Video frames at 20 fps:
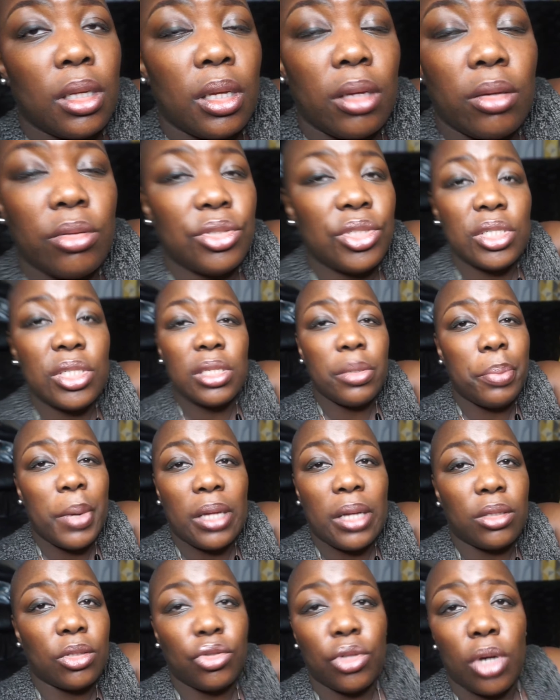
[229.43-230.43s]
it was just
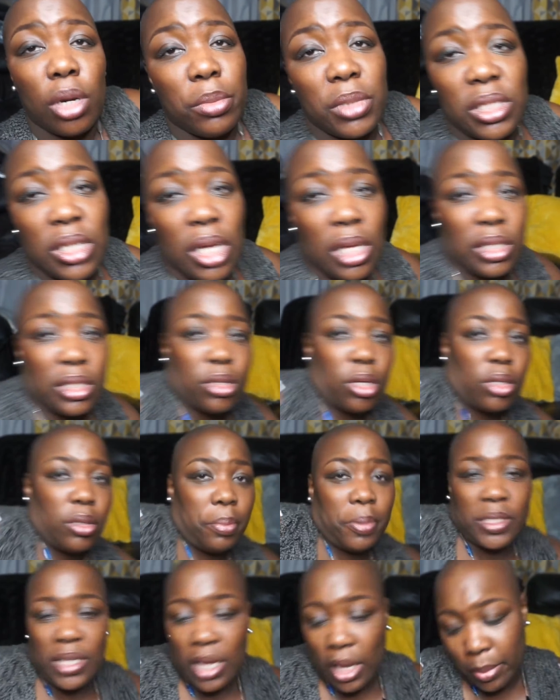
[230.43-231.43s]
about the dramas that is going
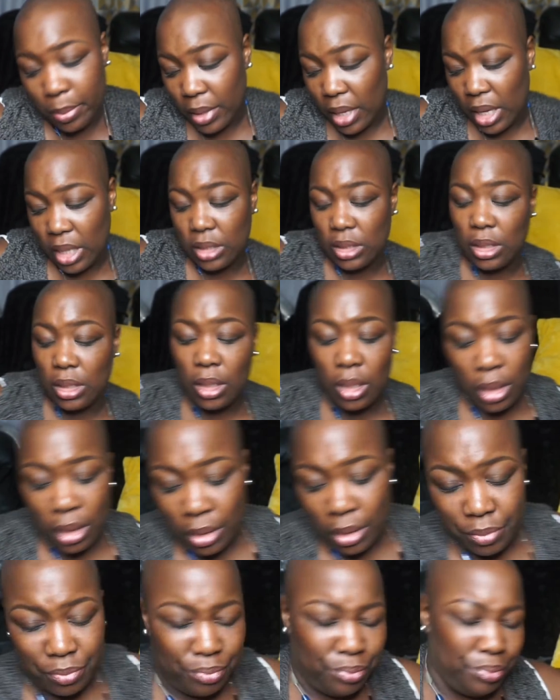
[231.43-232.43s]
to take place
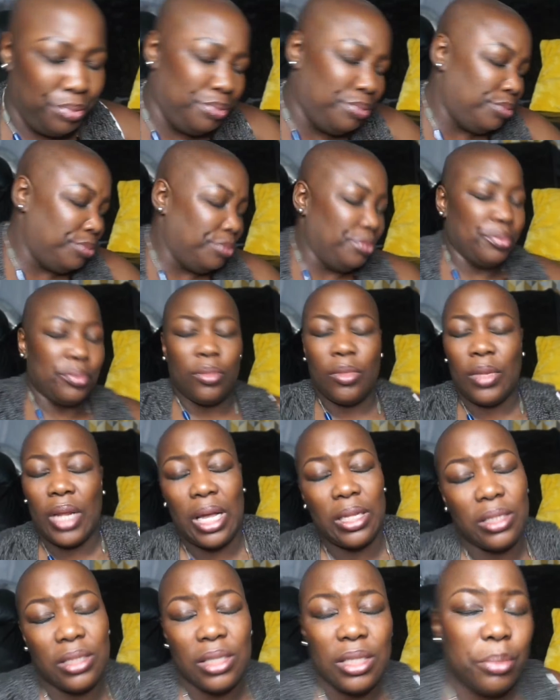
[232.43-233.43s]

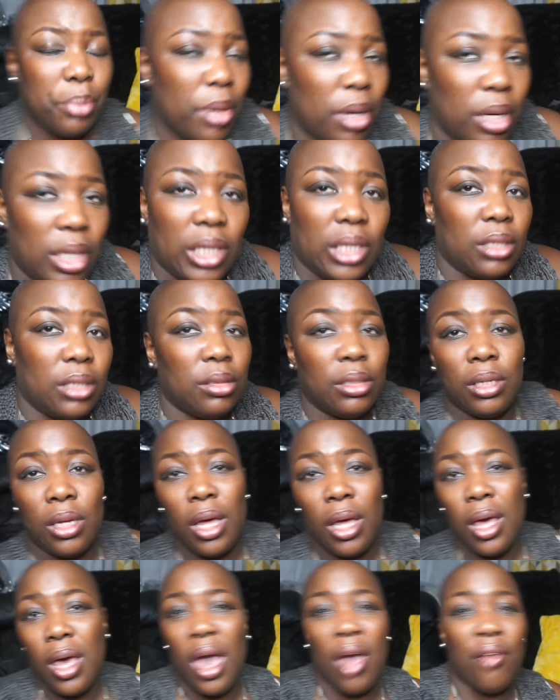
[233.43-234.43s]
at the dinner party.
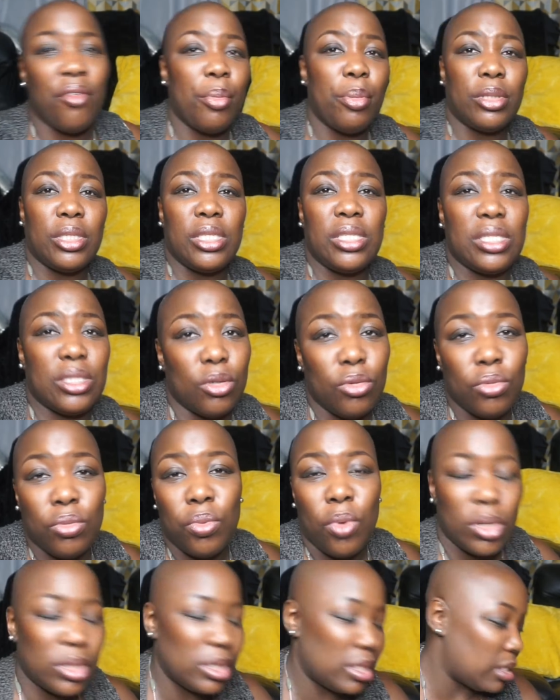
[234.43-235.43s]
Everybody still
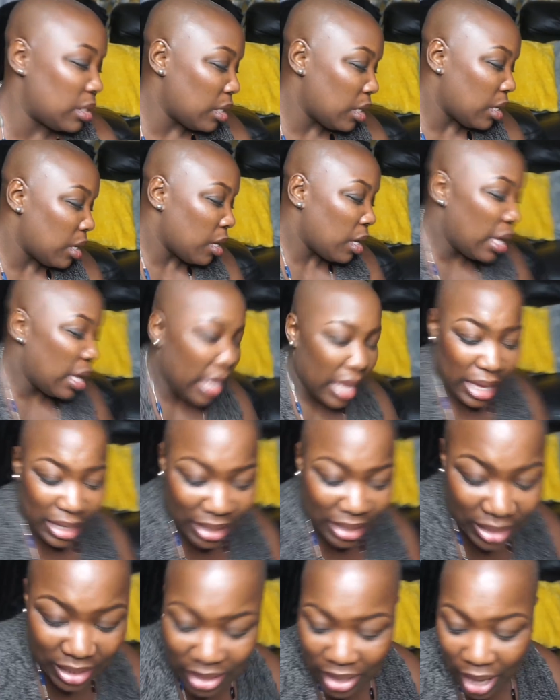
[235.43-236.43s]
wants,
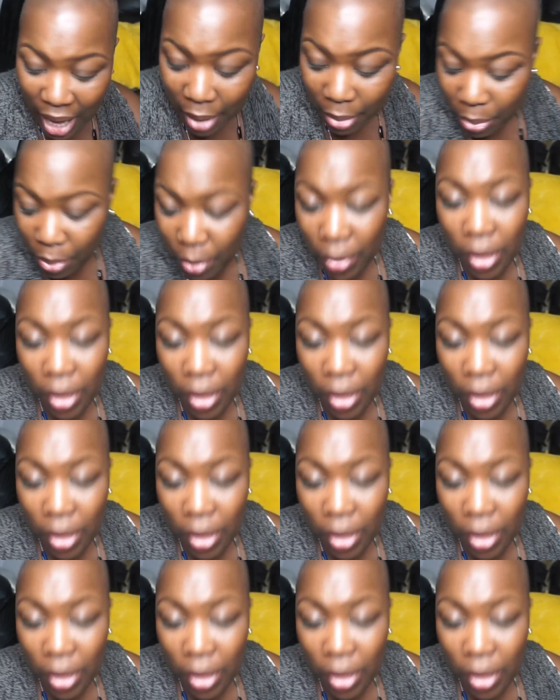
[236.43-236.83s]
this is like